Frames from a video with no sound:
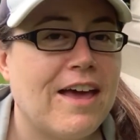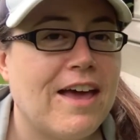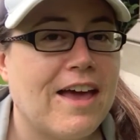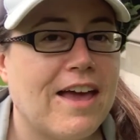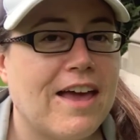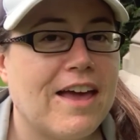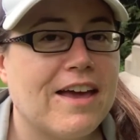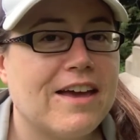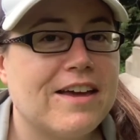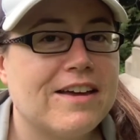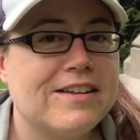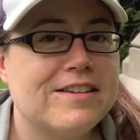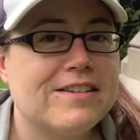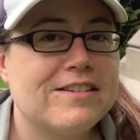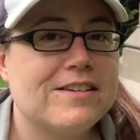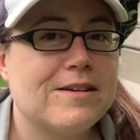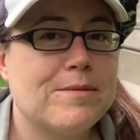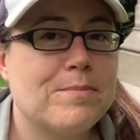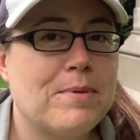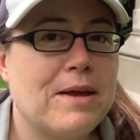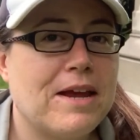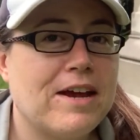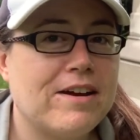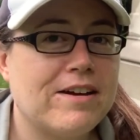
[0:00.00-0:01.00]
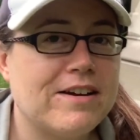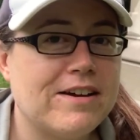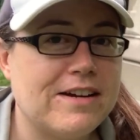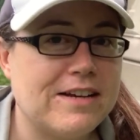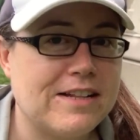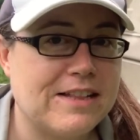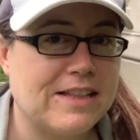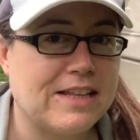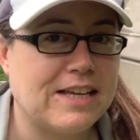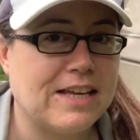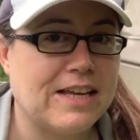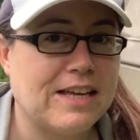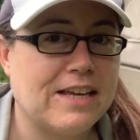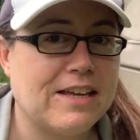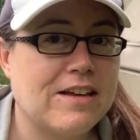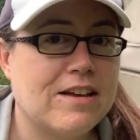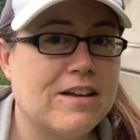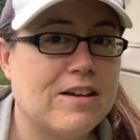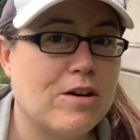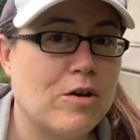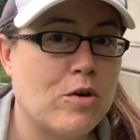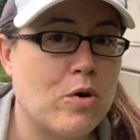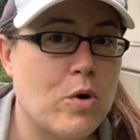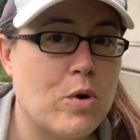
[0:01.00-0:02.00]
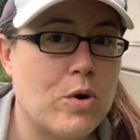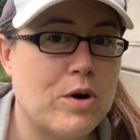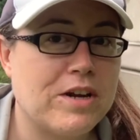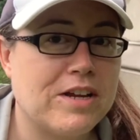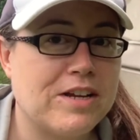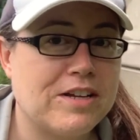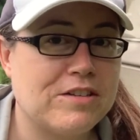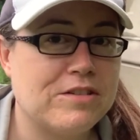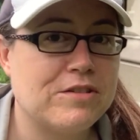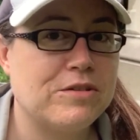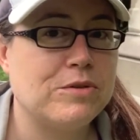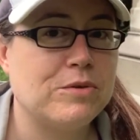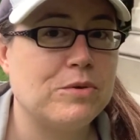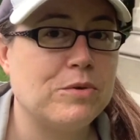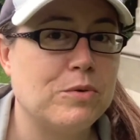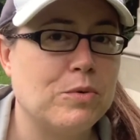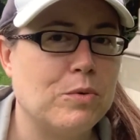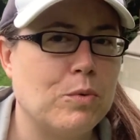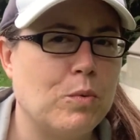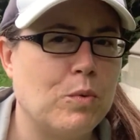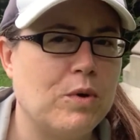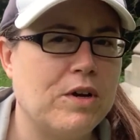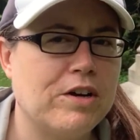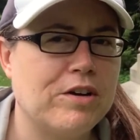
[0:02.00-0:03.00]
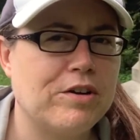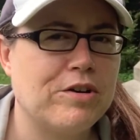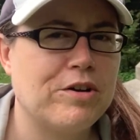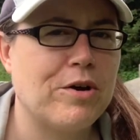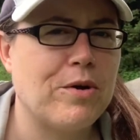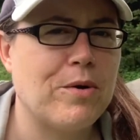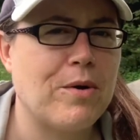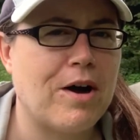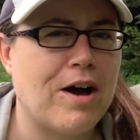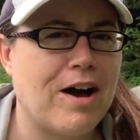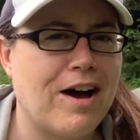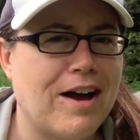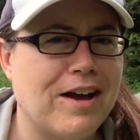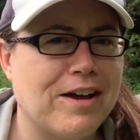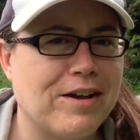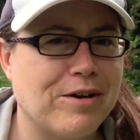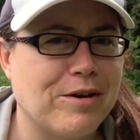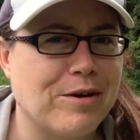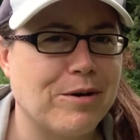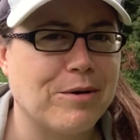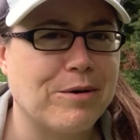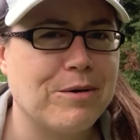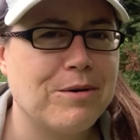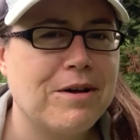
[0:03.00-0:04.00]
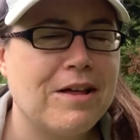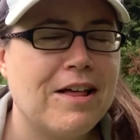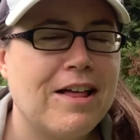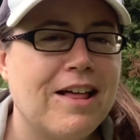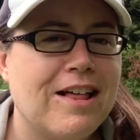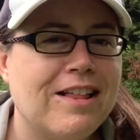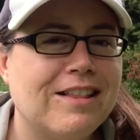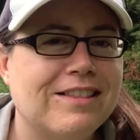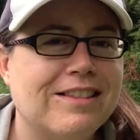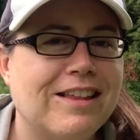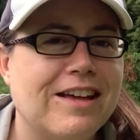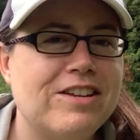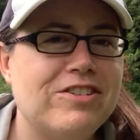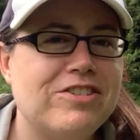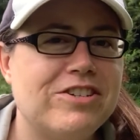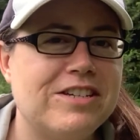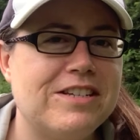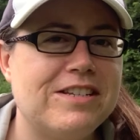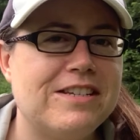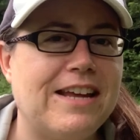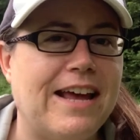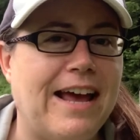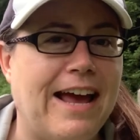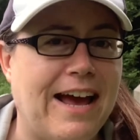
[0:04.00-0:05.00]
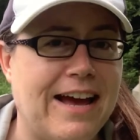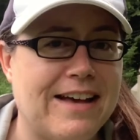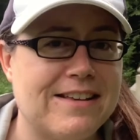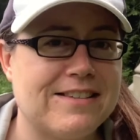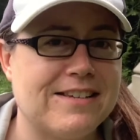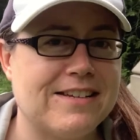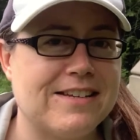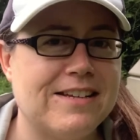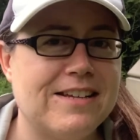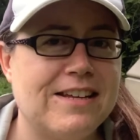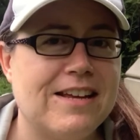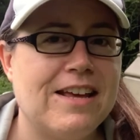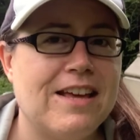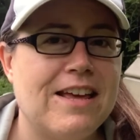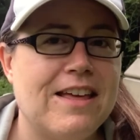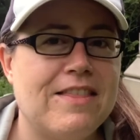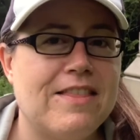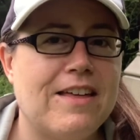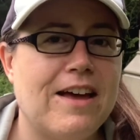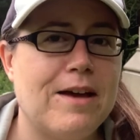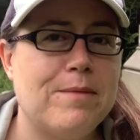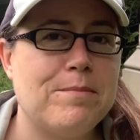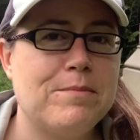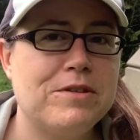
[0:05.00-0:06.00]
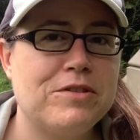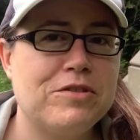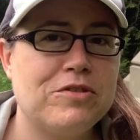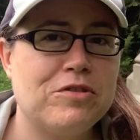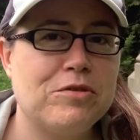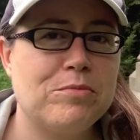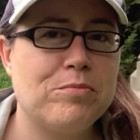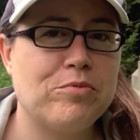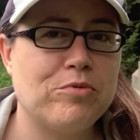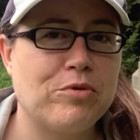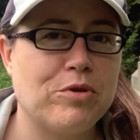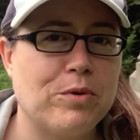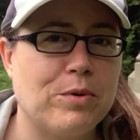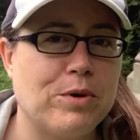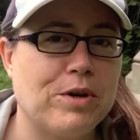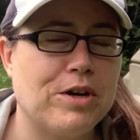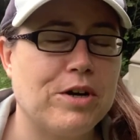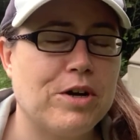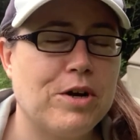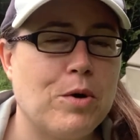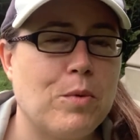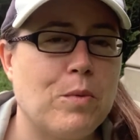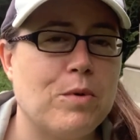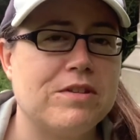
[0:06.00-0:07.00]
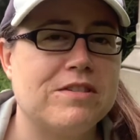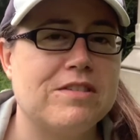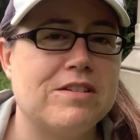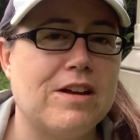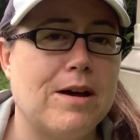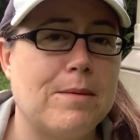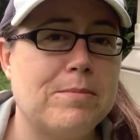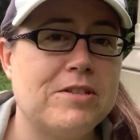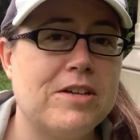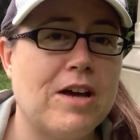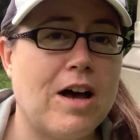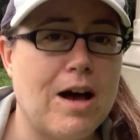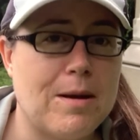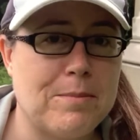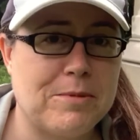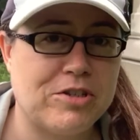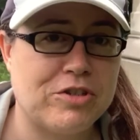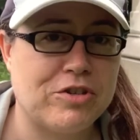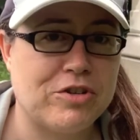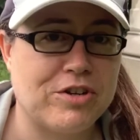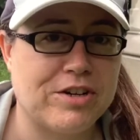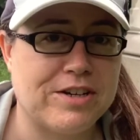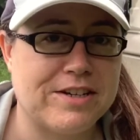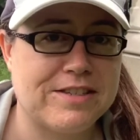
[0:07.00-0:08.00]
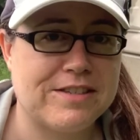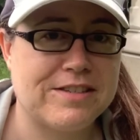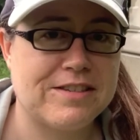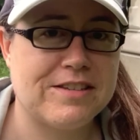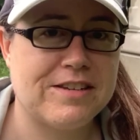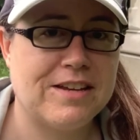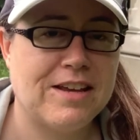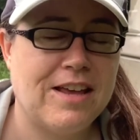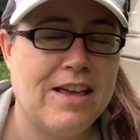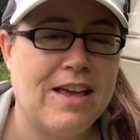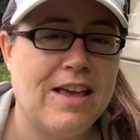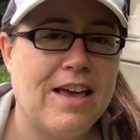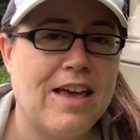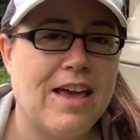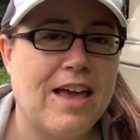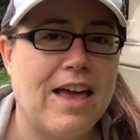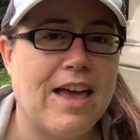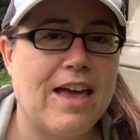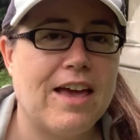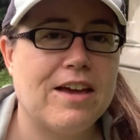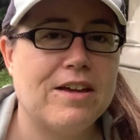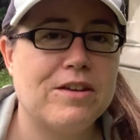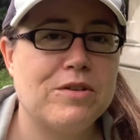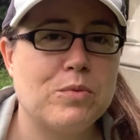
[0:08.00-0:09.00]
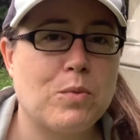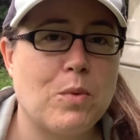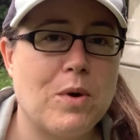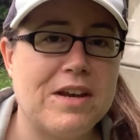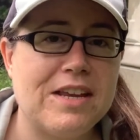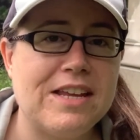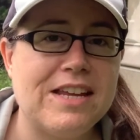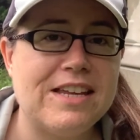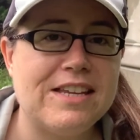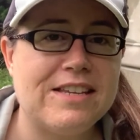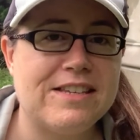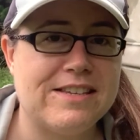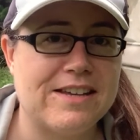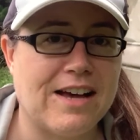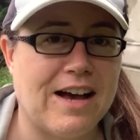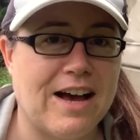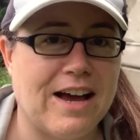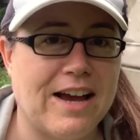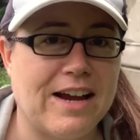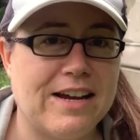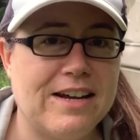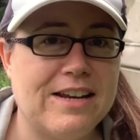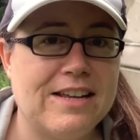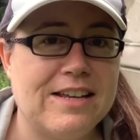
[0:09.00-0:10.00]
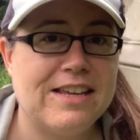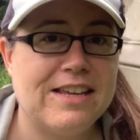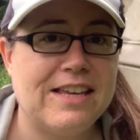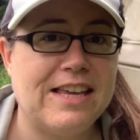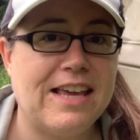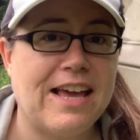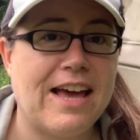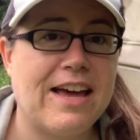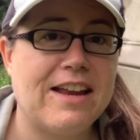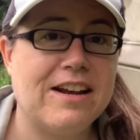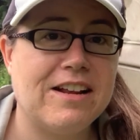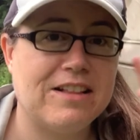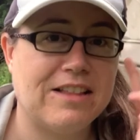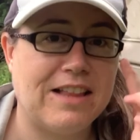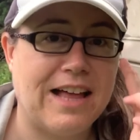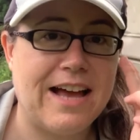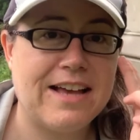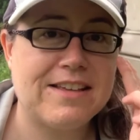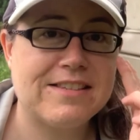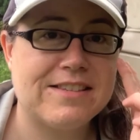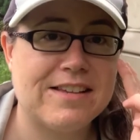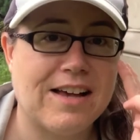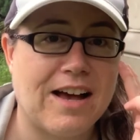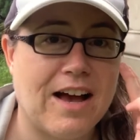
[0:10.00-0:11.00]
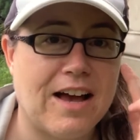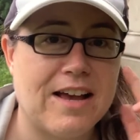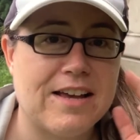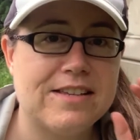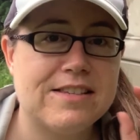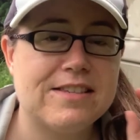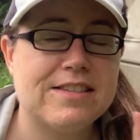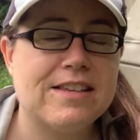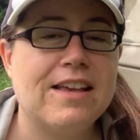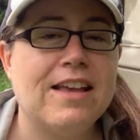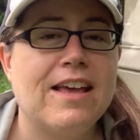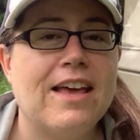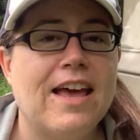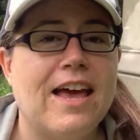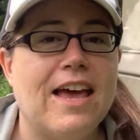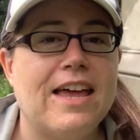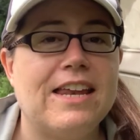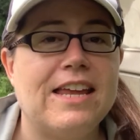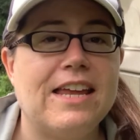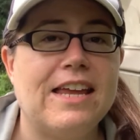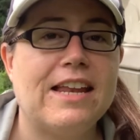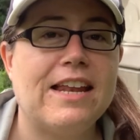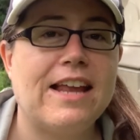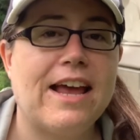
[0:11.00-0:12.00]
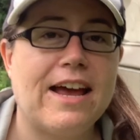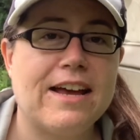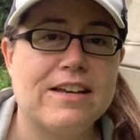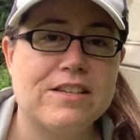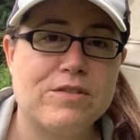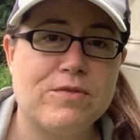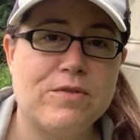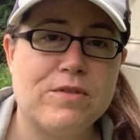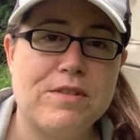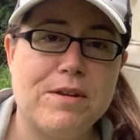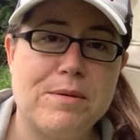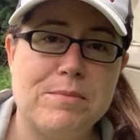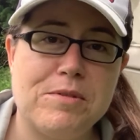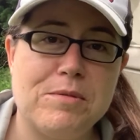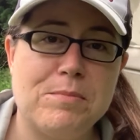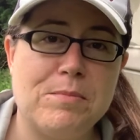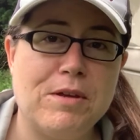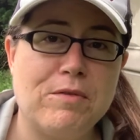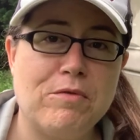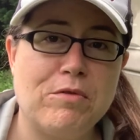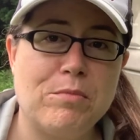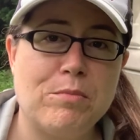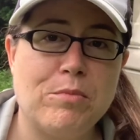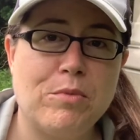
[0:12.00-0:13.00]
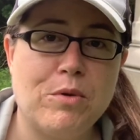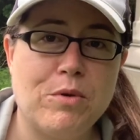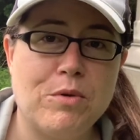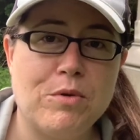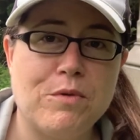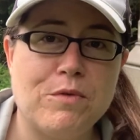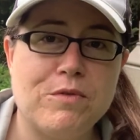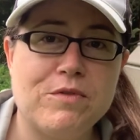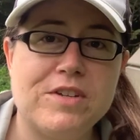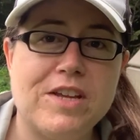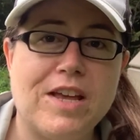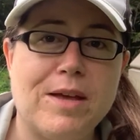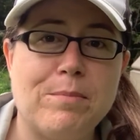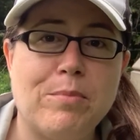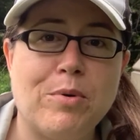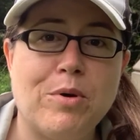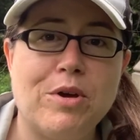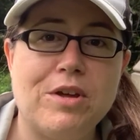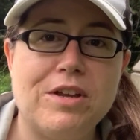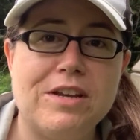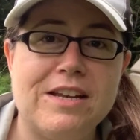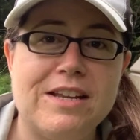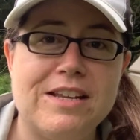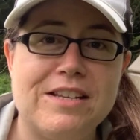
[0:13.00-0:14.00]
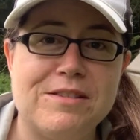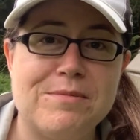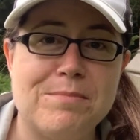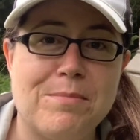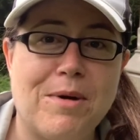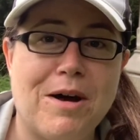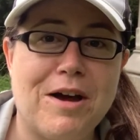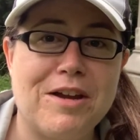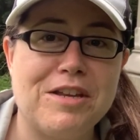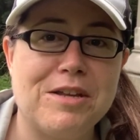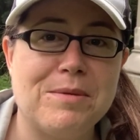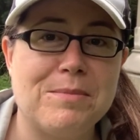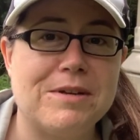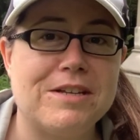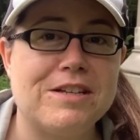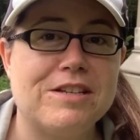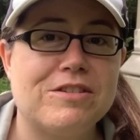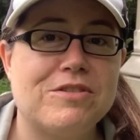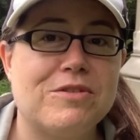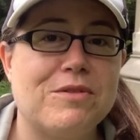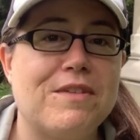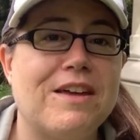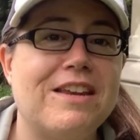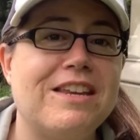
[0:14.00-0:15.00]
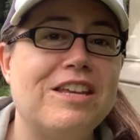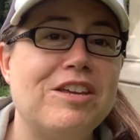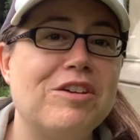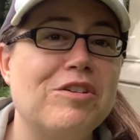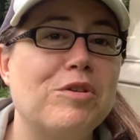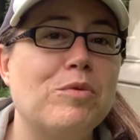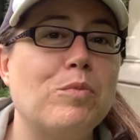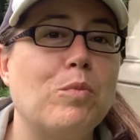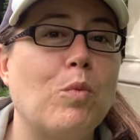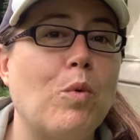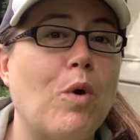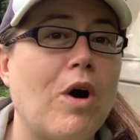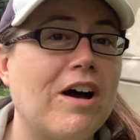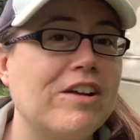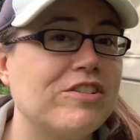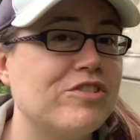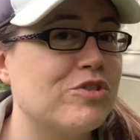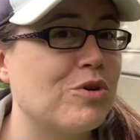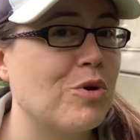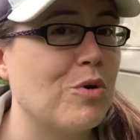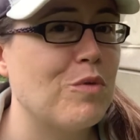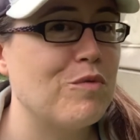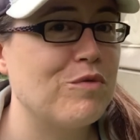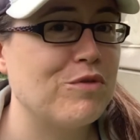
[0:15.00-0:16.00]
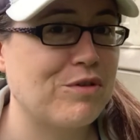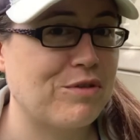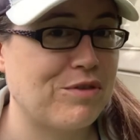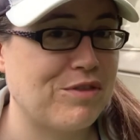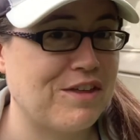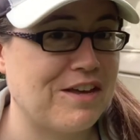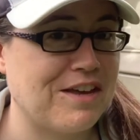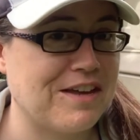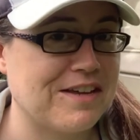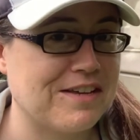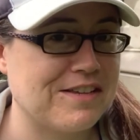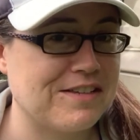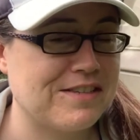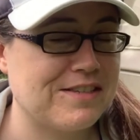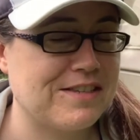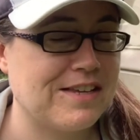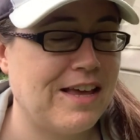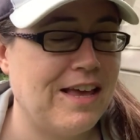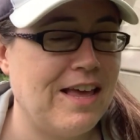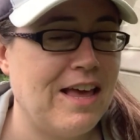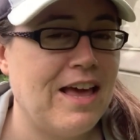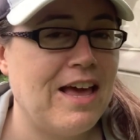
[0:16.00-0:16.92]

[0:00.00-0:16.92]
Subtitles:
And apparently, according to Weird Ohio, legend has it that Mr. Brewer was an optometrist. And when he died, he had glass eyes, and he had asked for them to be removed and put in his monument so that he could watch over things.